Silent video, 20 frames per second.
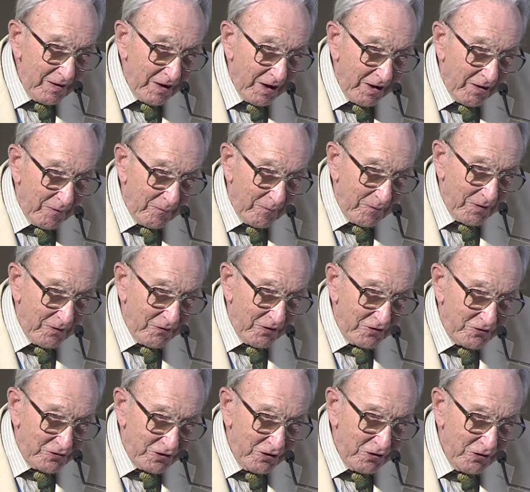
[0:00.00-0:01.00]

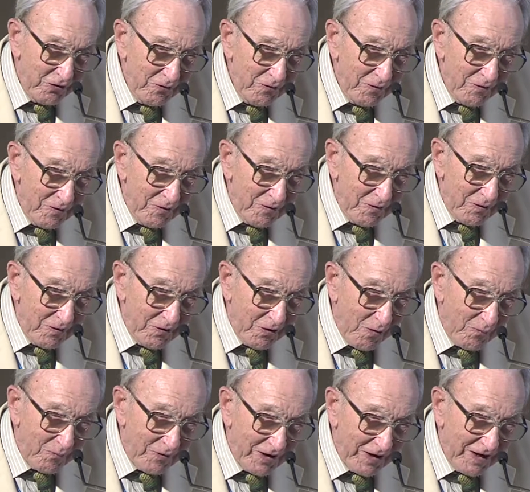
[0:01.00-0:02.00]
They're too
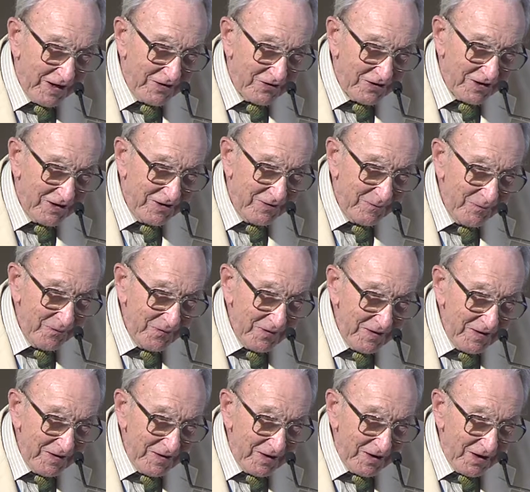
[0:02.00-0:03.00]
complicated
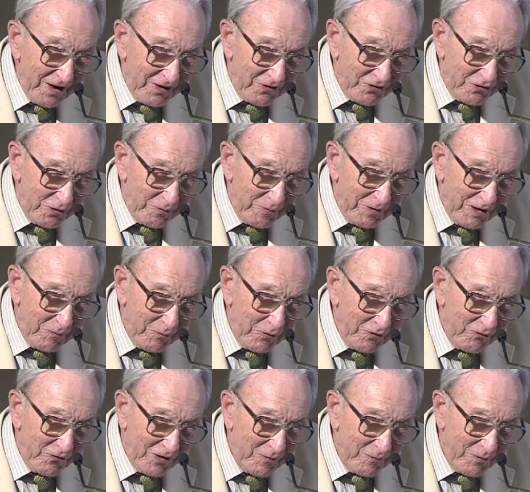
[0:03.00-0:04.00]
and too many
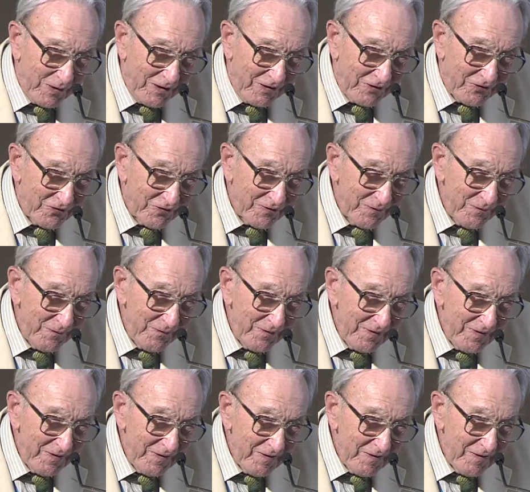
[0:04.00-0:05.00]
moving parts.
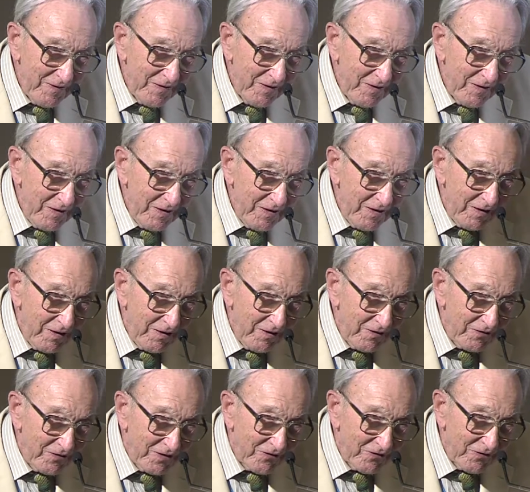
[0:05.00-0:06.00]

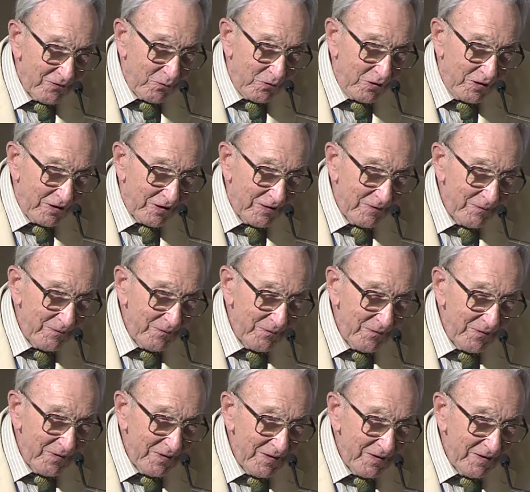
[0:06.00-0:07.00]
Doesn't work.
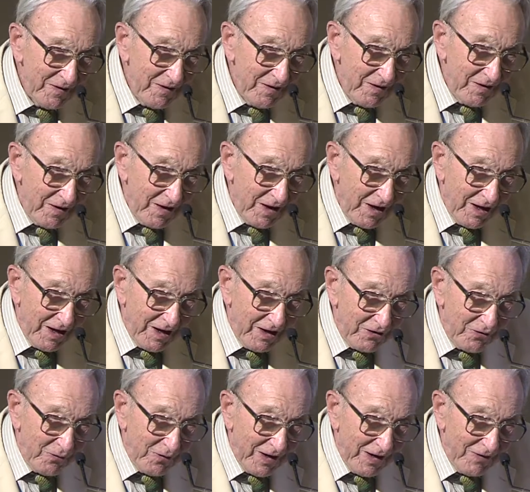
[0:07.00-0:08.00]

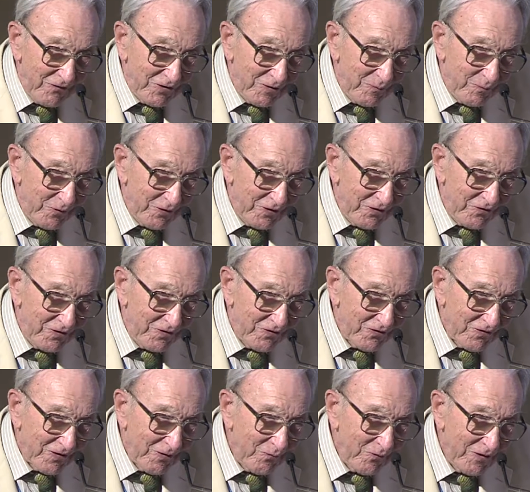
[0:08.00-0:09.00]
Do I have to point this
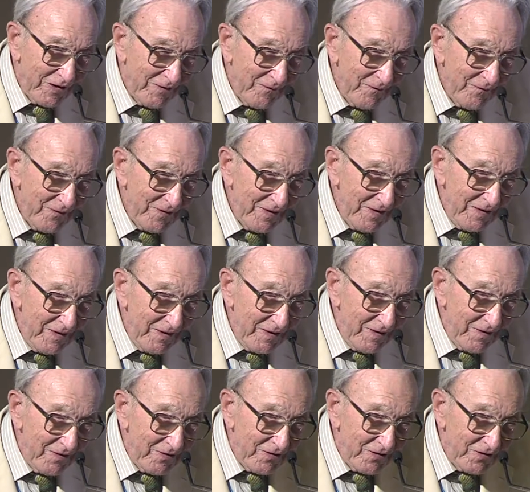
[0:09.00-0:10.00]
somewhere?
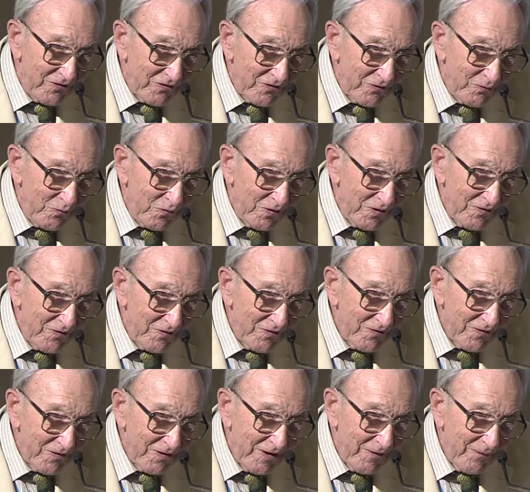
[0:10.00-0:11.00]
This one.
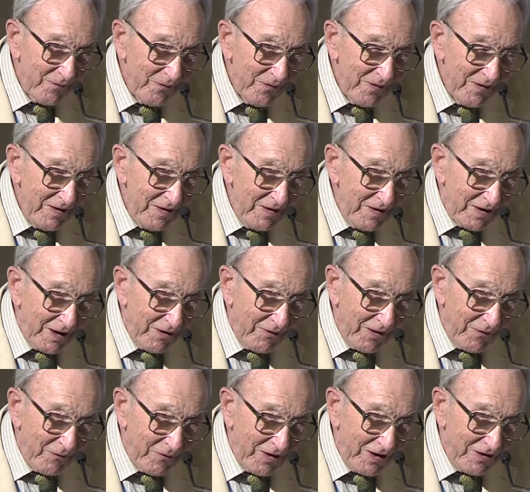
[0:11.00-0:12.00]
Now
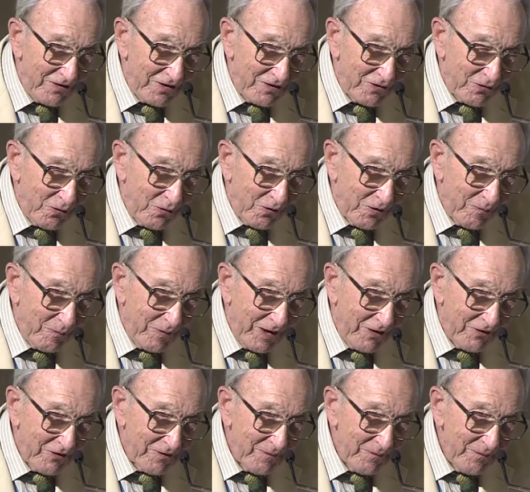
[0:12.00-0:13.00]
I'm going to talk
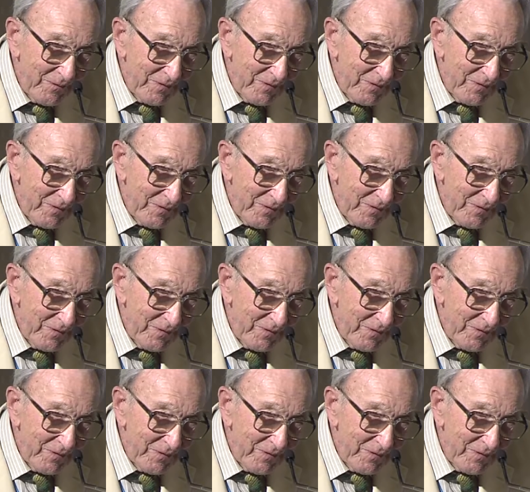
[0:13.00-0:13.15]
about